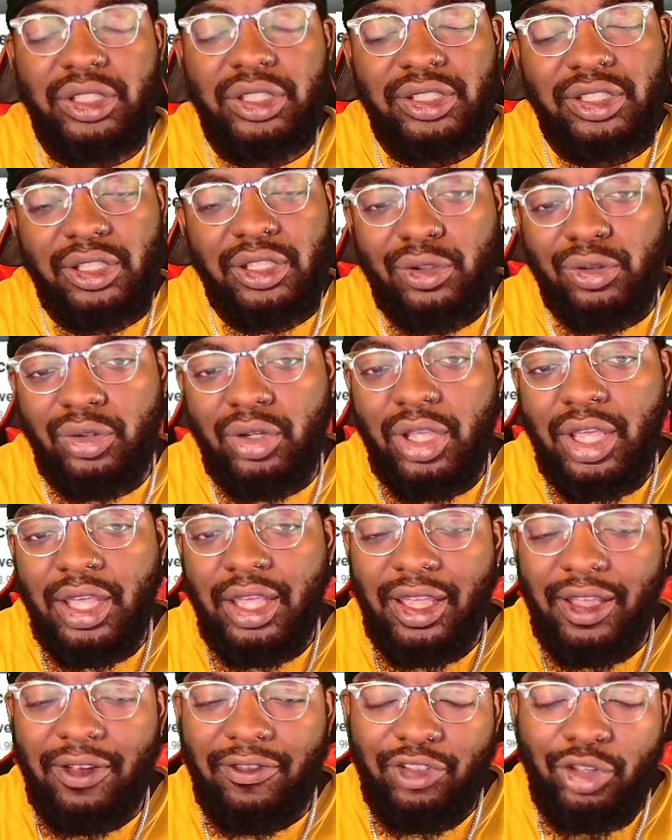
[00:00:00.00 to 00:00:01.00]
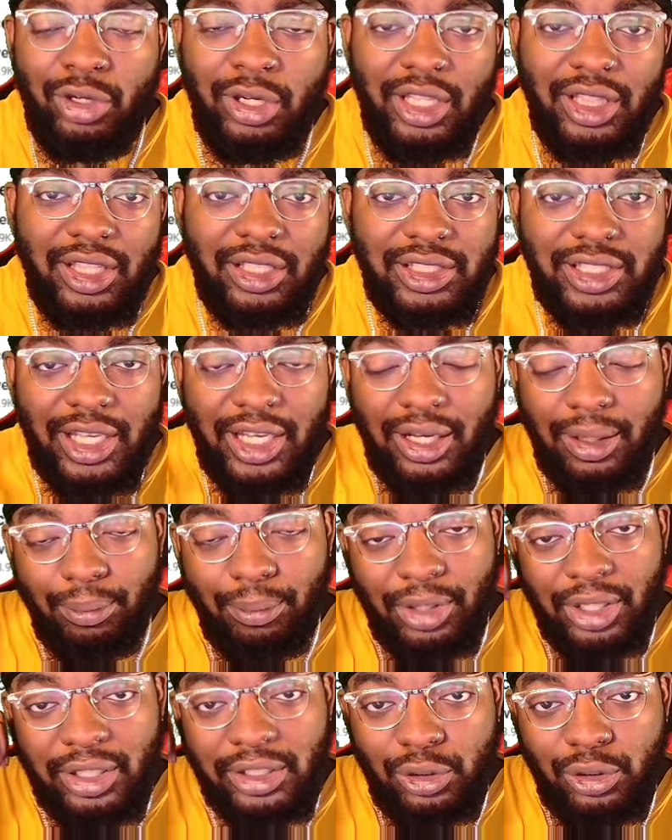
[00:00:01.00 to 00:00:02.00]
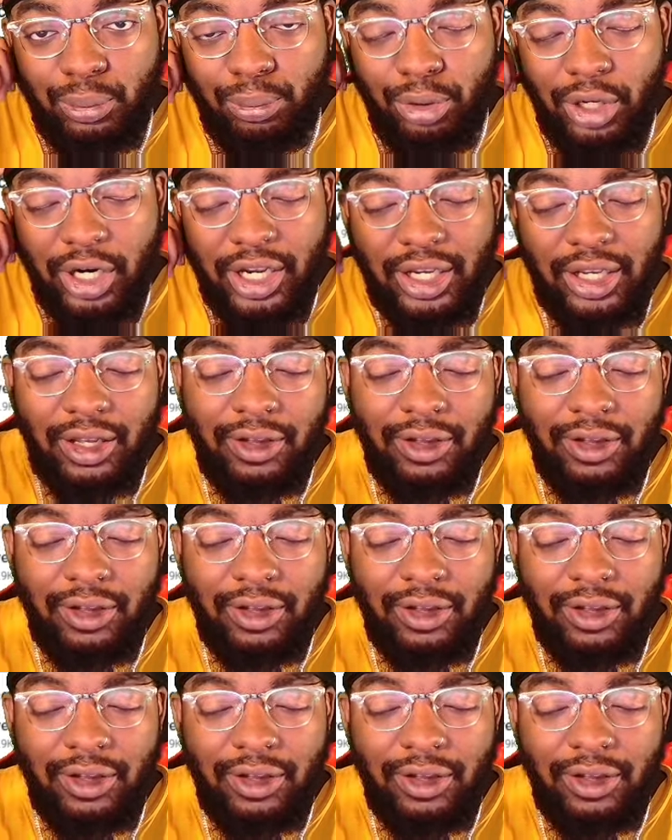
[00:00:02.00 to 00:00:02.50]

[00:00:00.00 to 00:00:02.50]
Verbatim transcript: So if you need to take a mental break,